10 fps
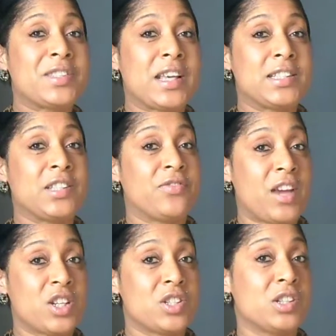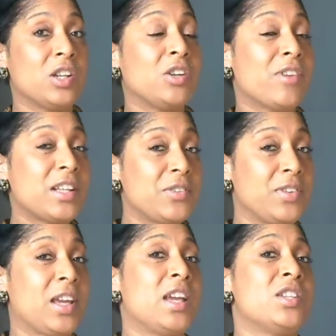of satisfaction and
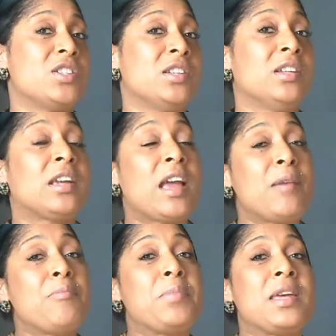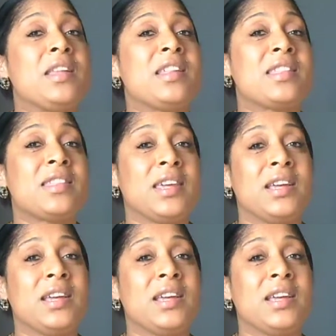gratification can be the